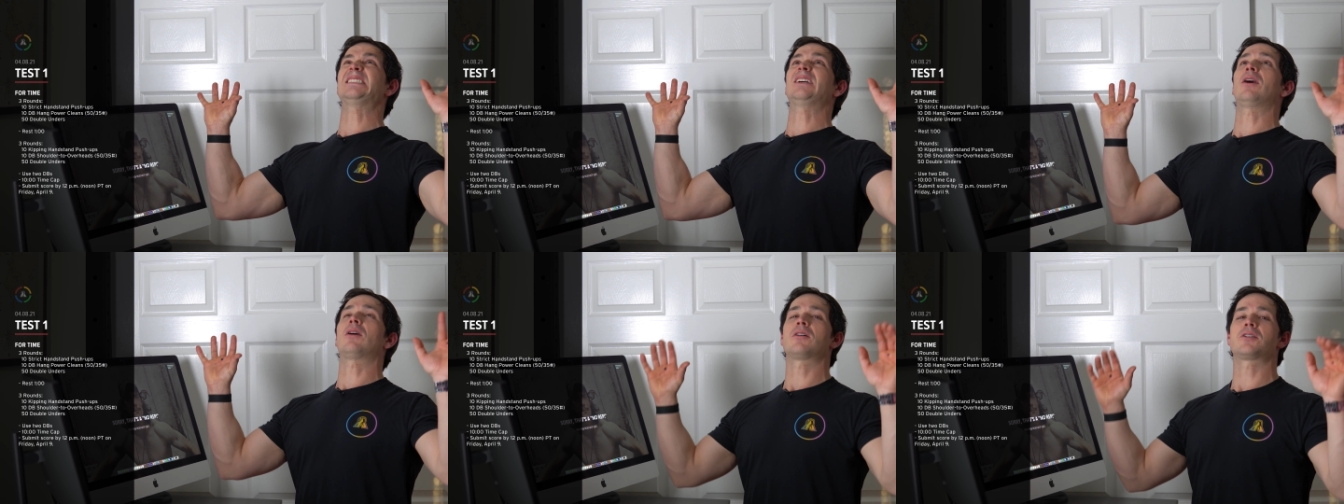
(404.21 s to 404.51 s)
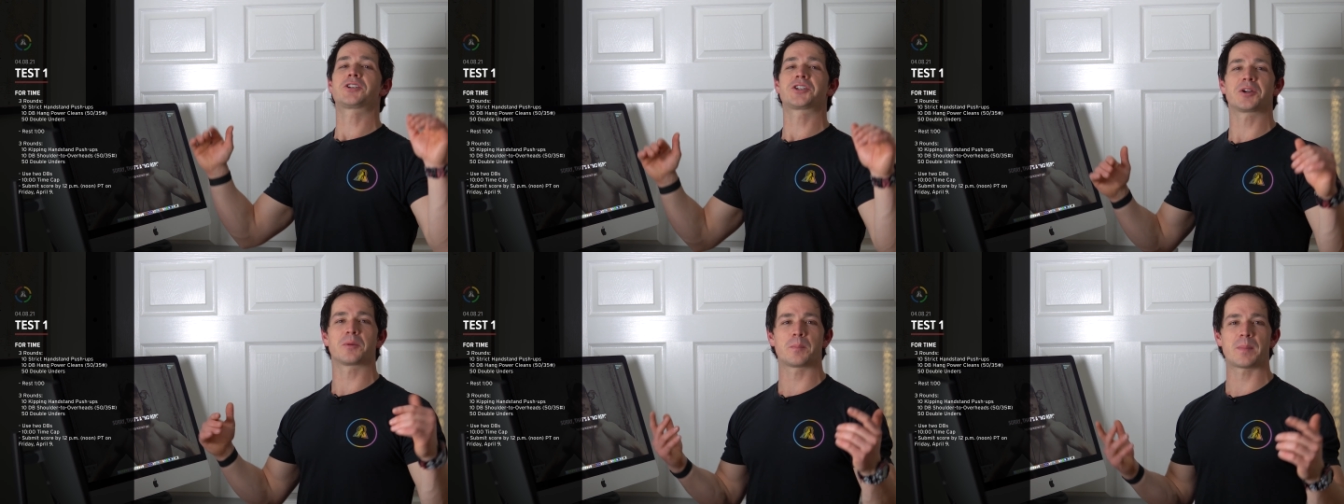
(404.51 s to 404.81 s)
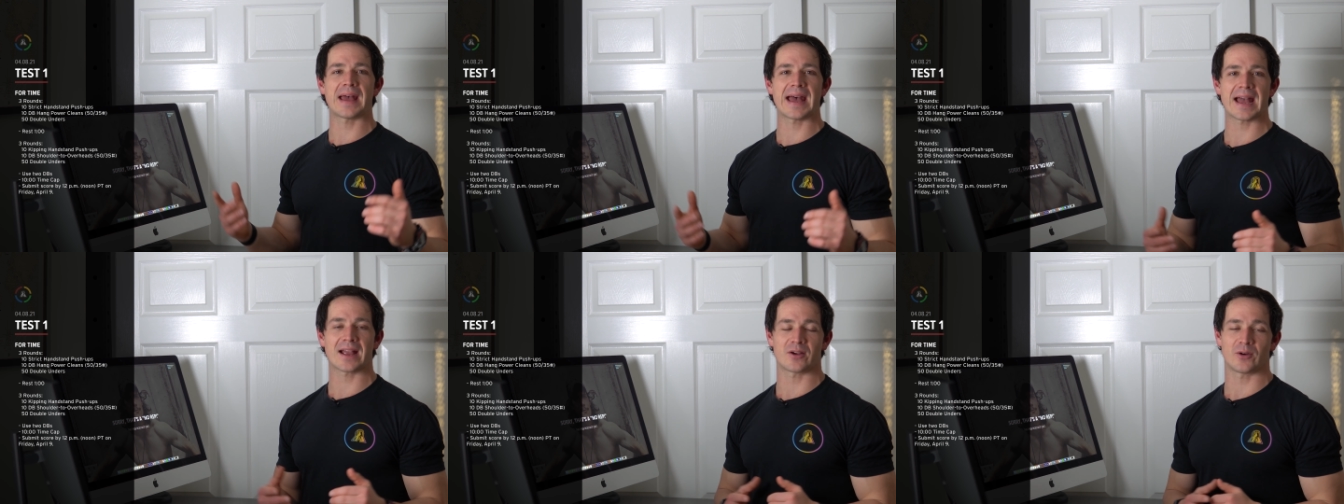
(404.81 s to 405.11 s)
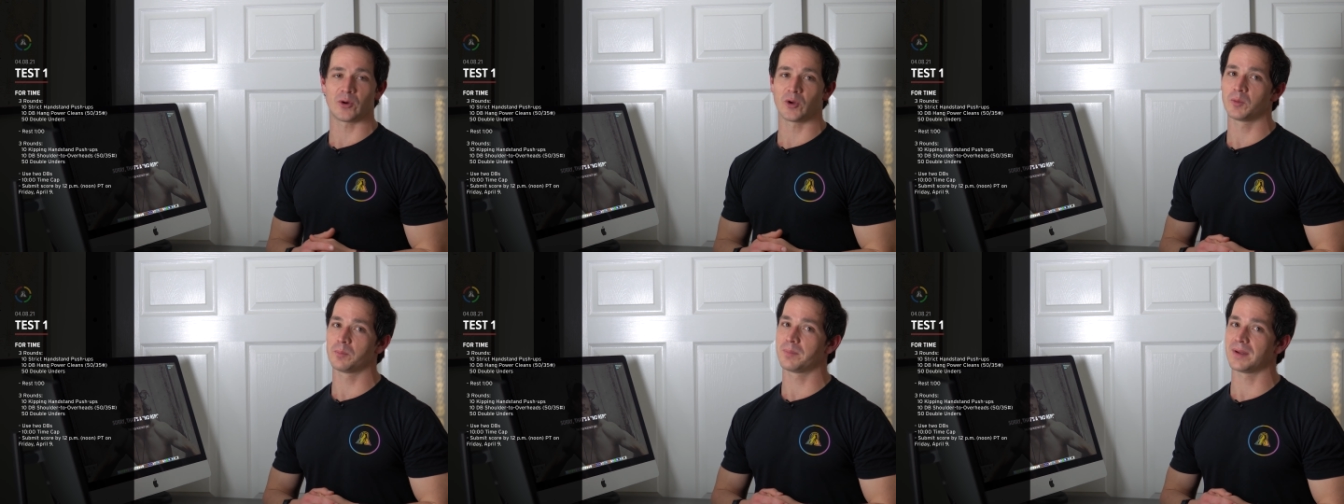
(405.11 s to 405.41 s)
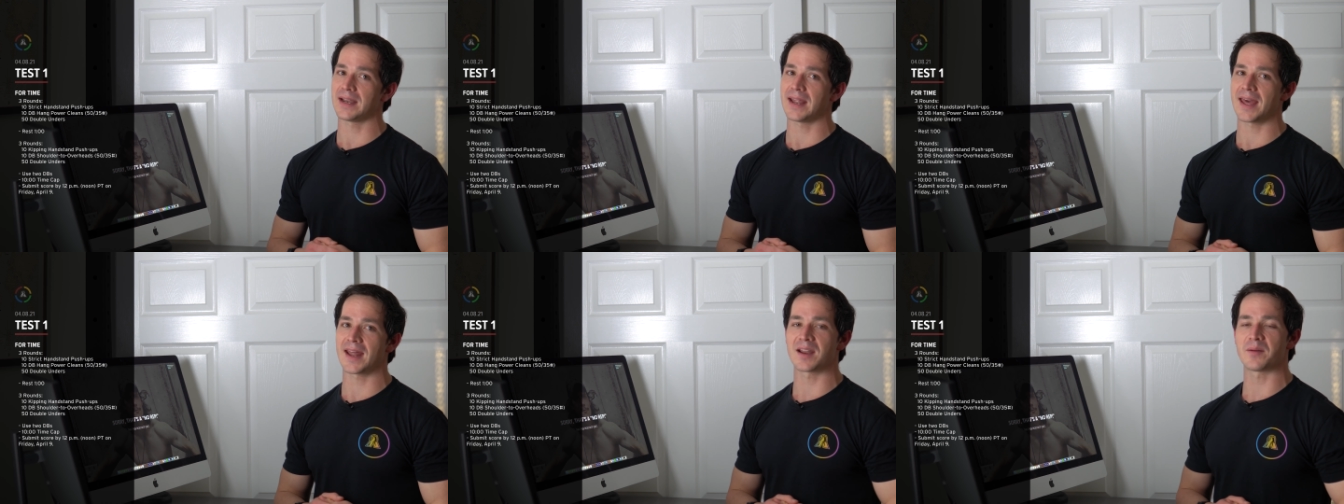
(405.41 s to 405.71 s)
arch your back, old
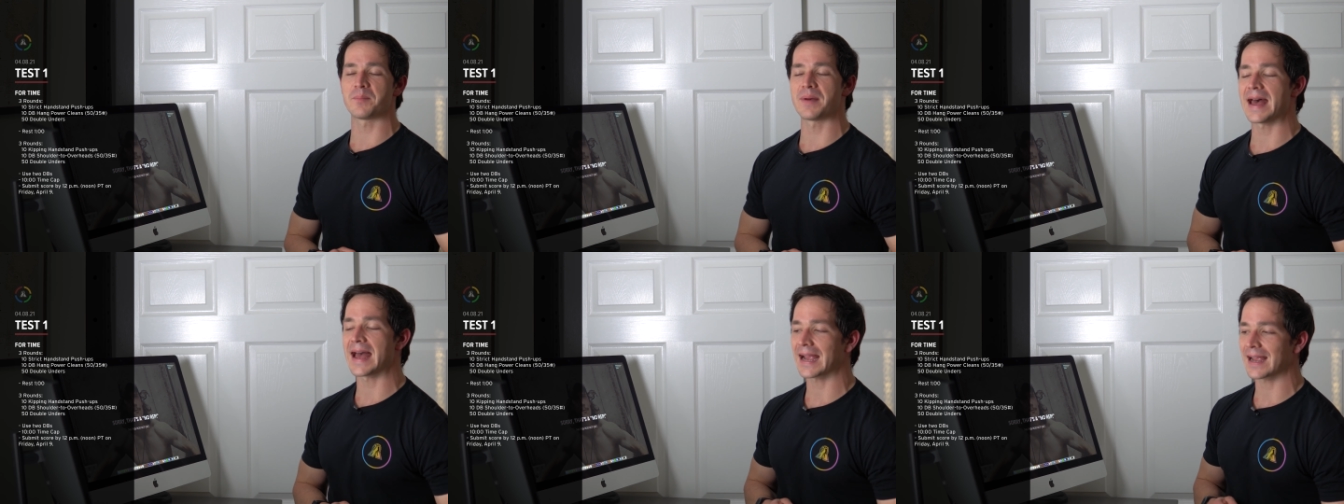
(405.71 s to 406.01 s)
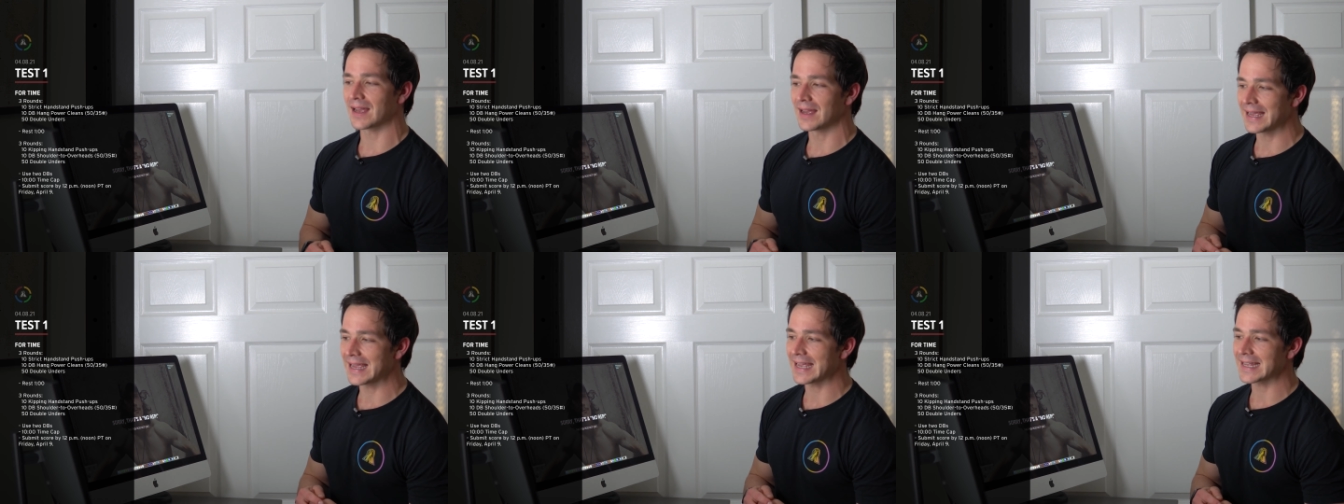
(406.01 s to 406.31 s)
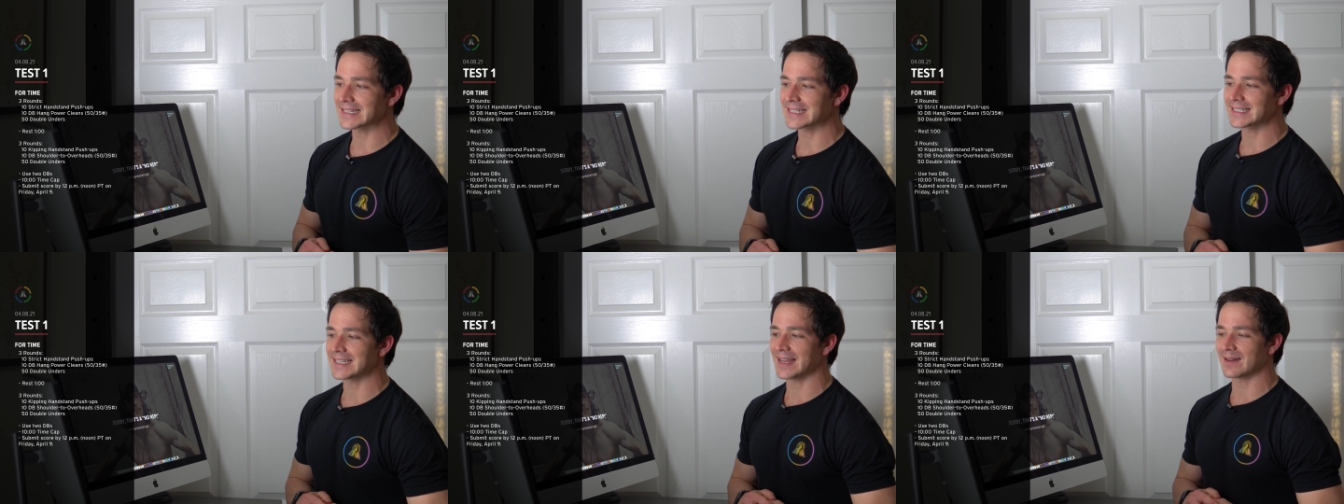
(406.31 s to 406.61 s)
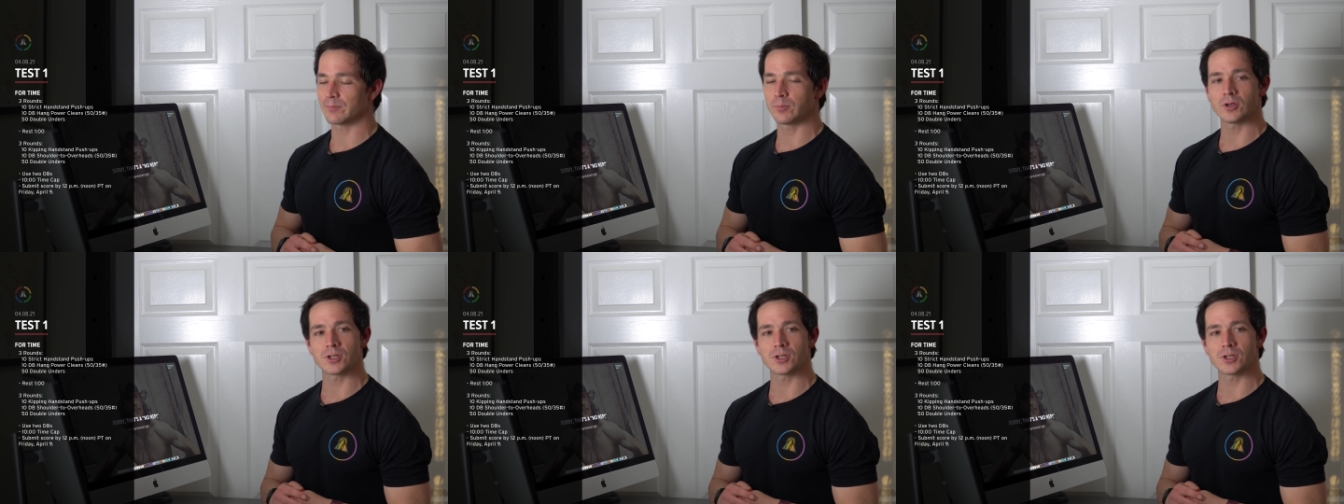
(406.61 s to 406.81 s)
banana back handstand